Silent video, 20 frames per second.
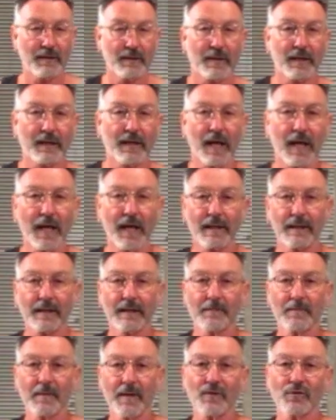The garlic
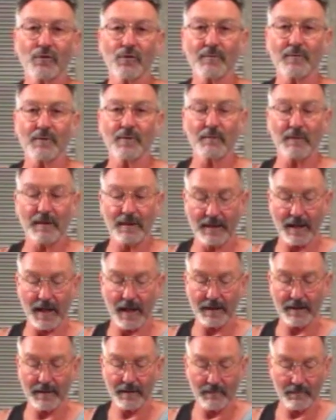and the mushrooms have been
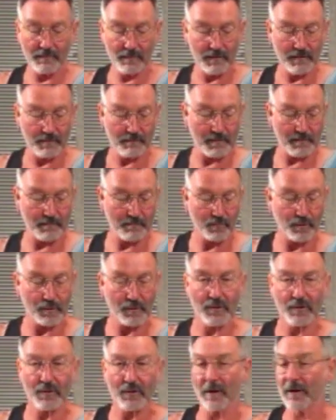done, been put
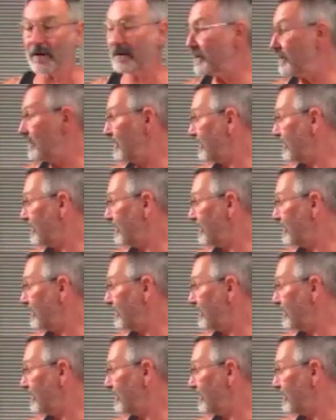aside.